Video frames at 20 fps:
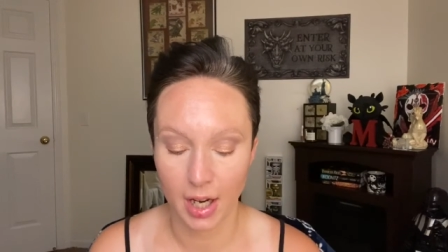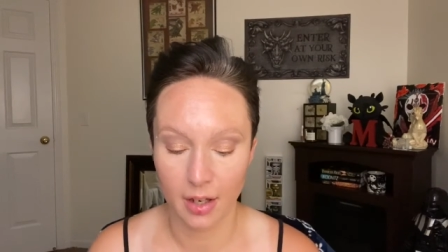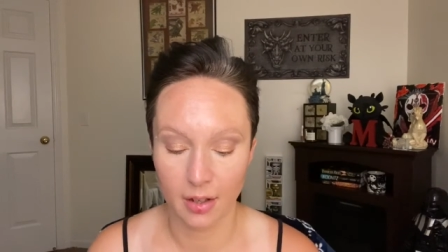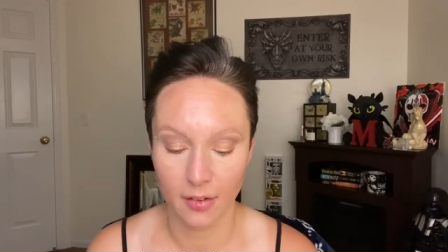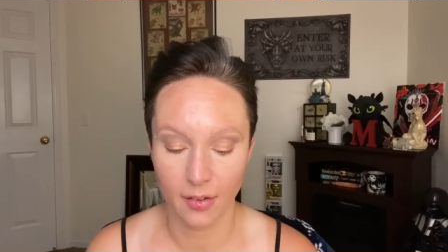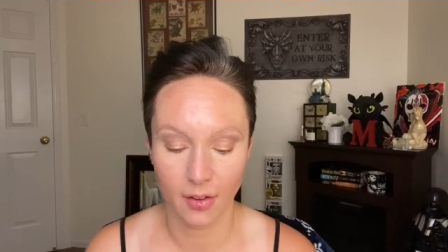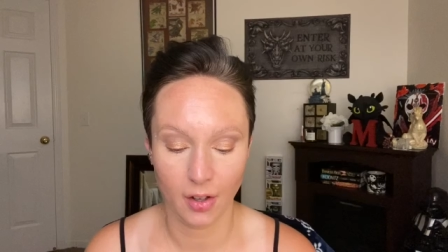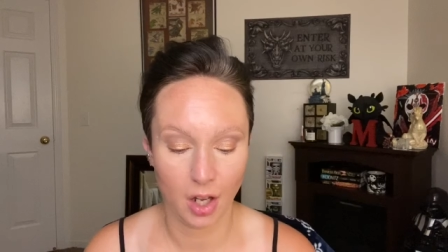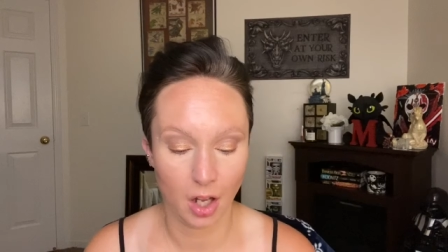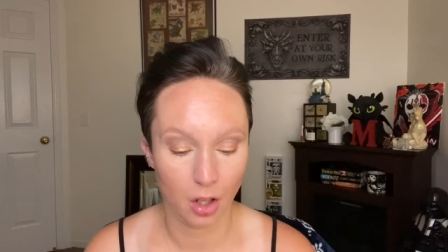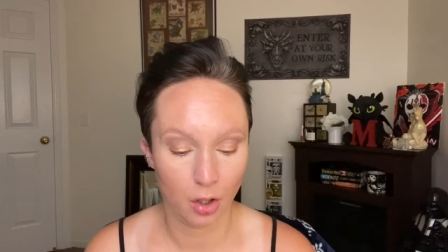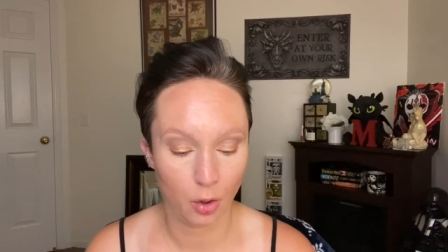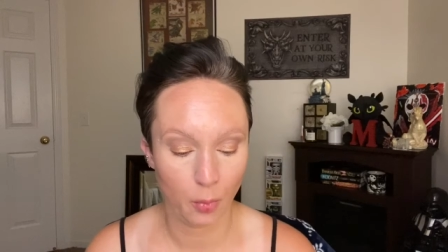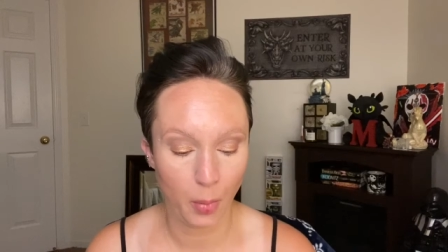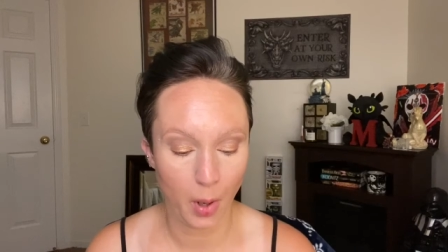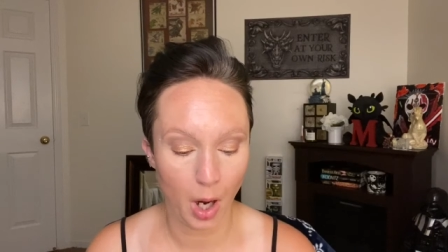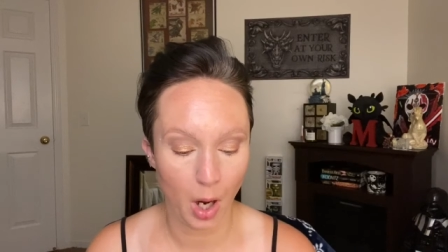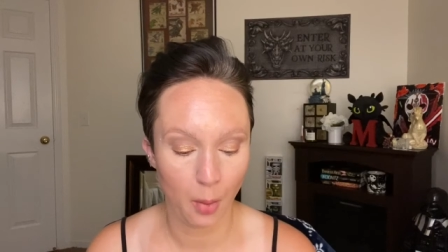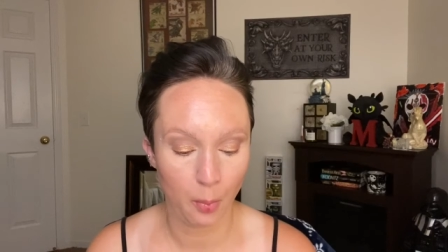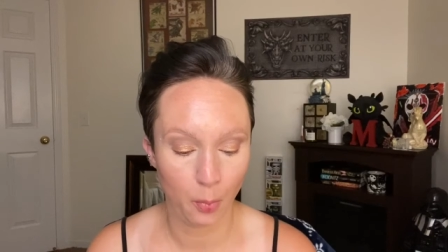is the
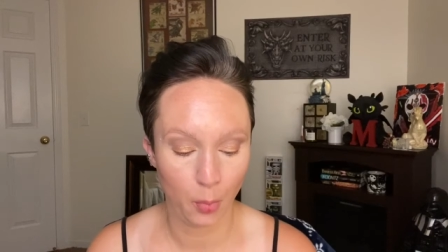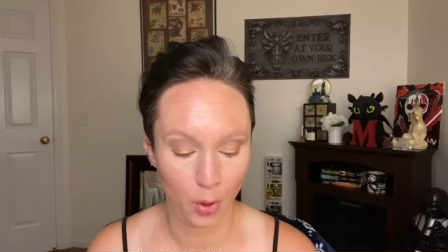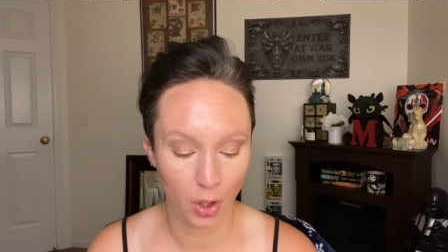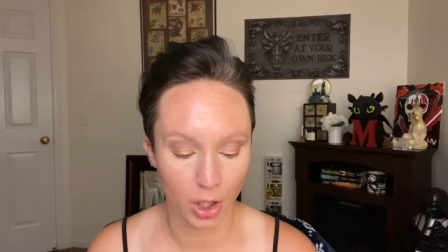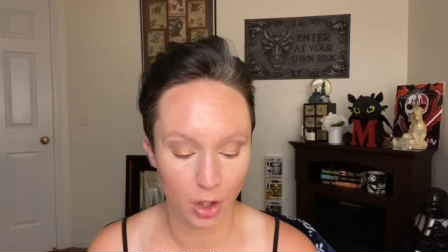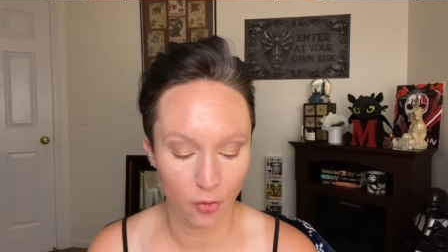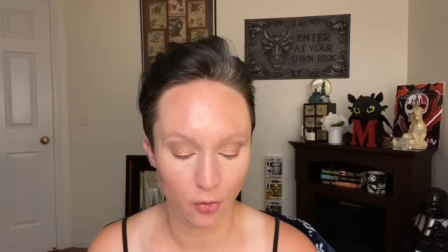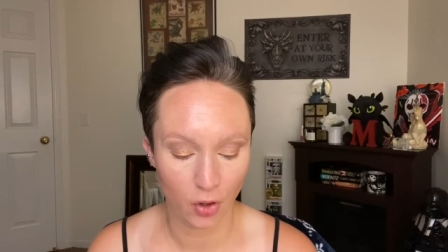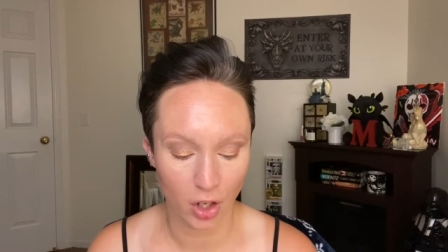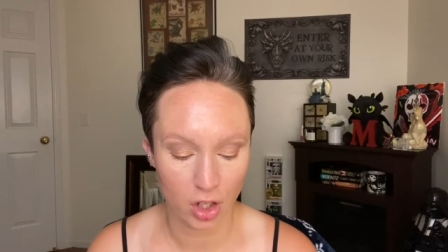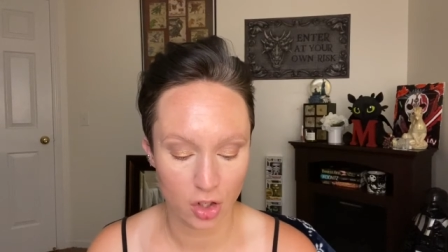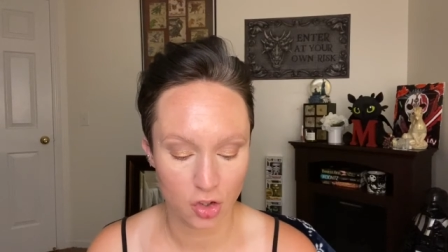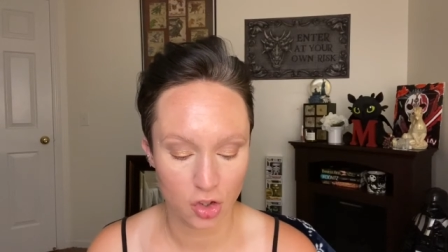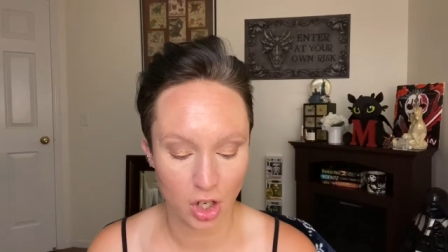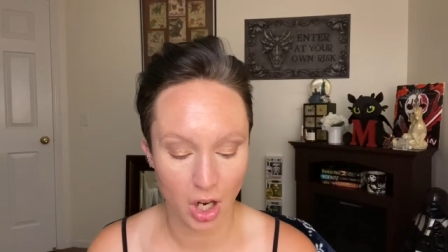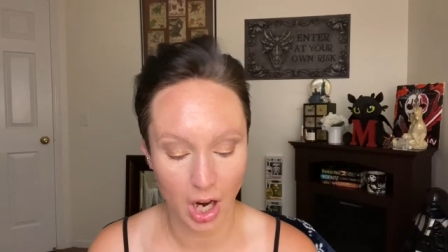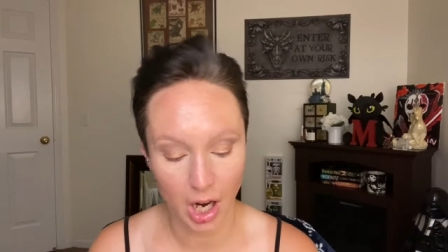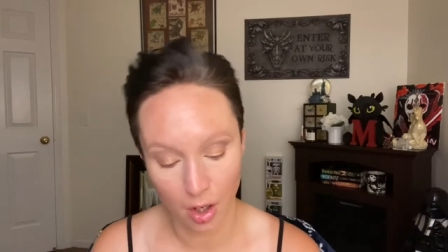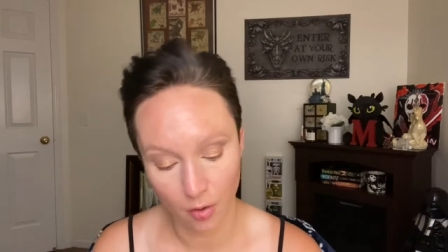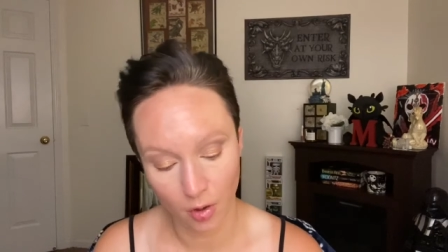ColourPop Pretty Fresh
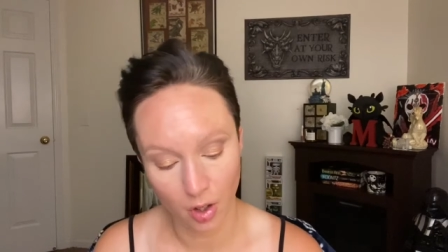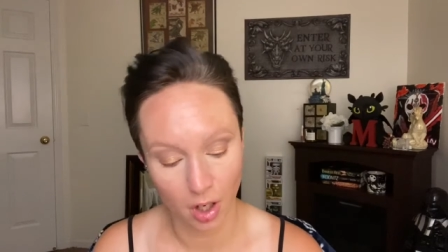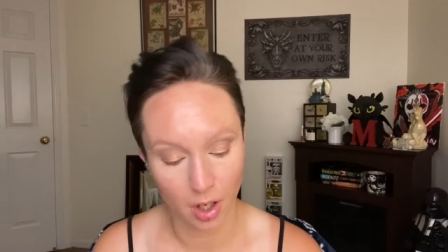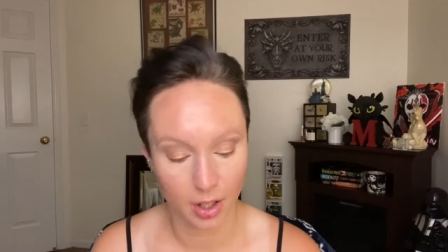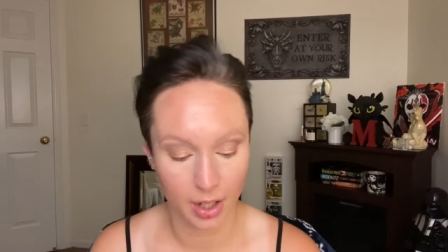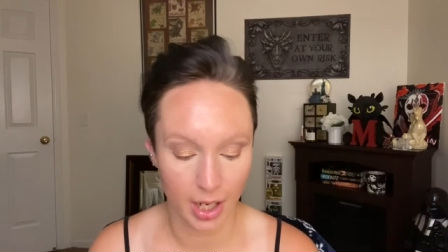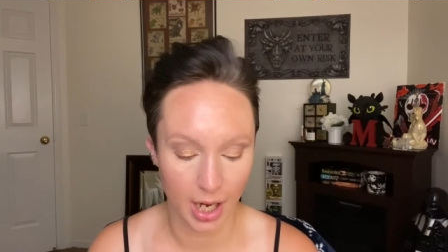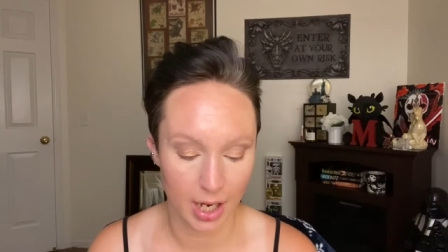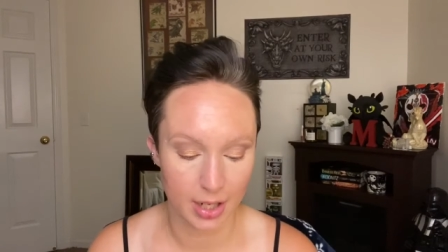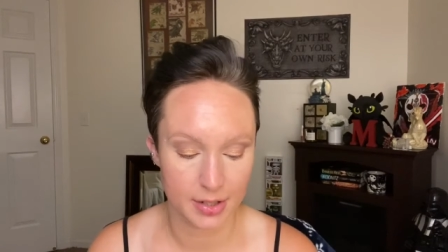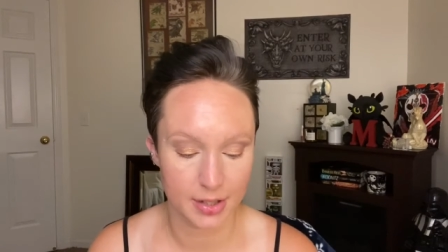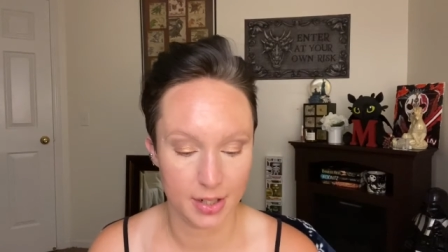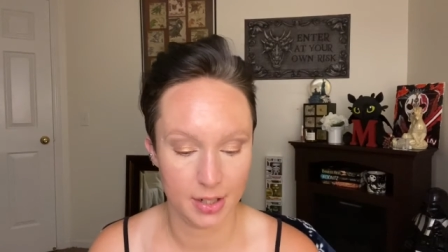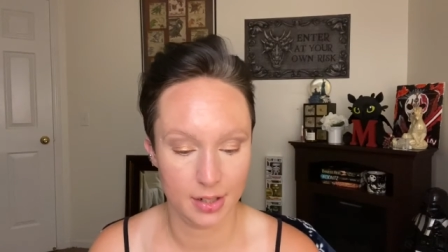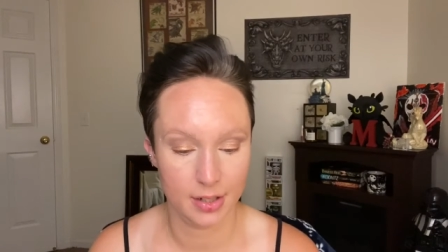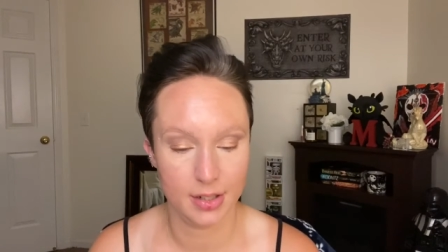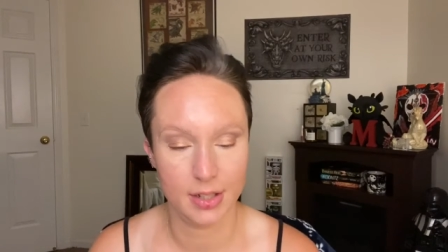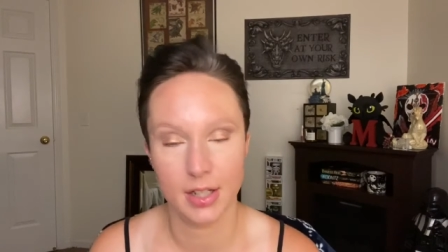Hyaluronic Acid